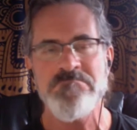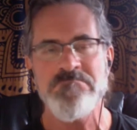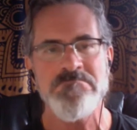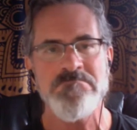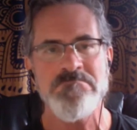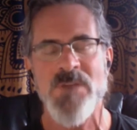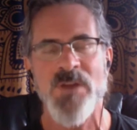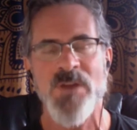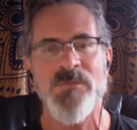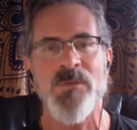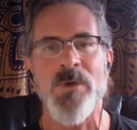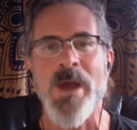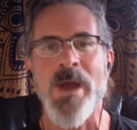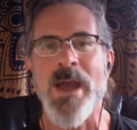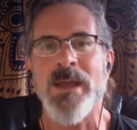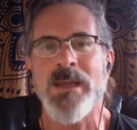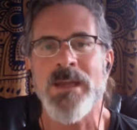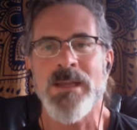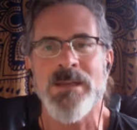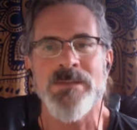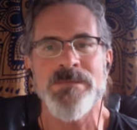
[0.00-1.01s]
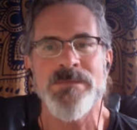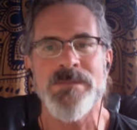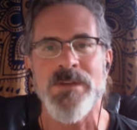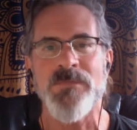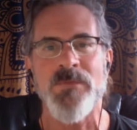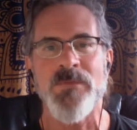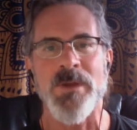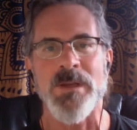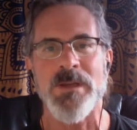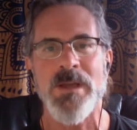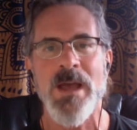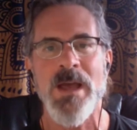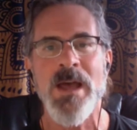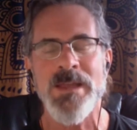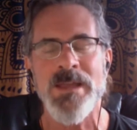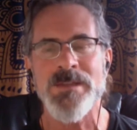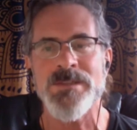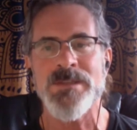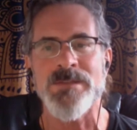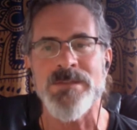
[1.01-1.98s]
a variety of different kinds of
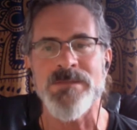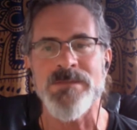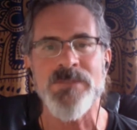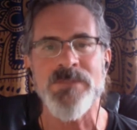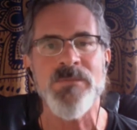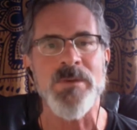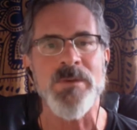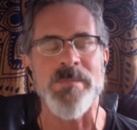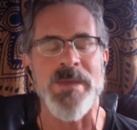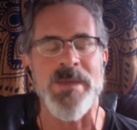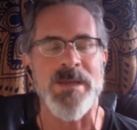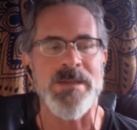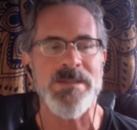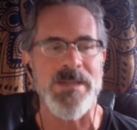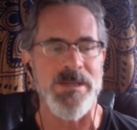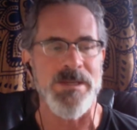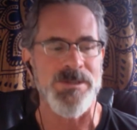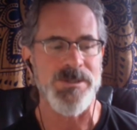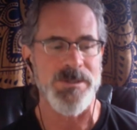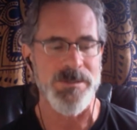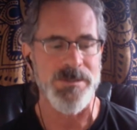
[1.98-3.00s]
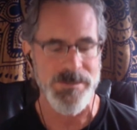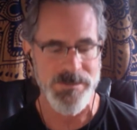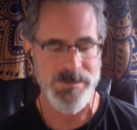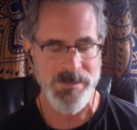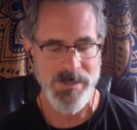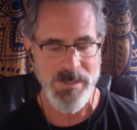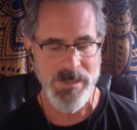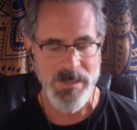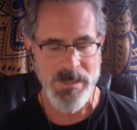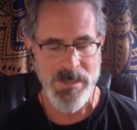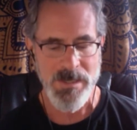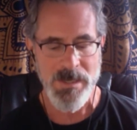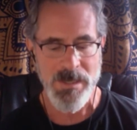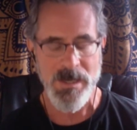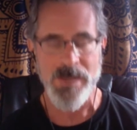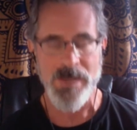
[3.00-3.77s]
different meditations. And there